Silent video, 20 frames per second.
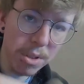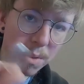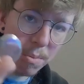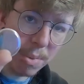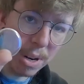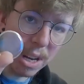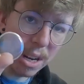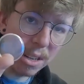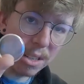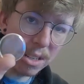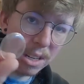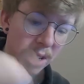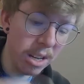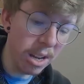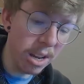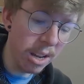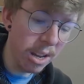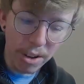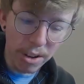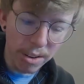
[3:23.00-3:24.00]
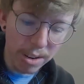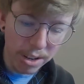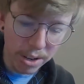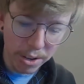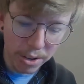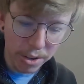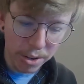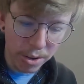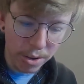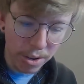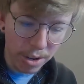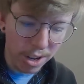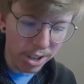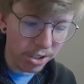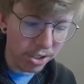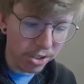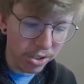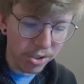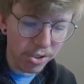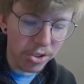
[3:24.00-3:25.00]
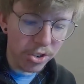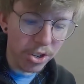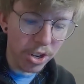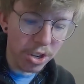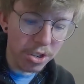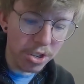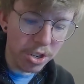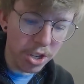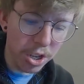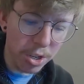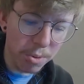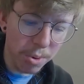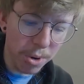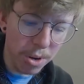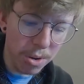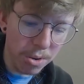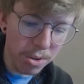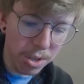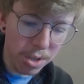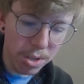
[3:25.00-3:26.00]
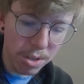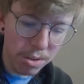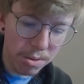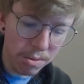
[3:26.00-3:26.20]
There's a plexi. So little odds and sods, I suppose.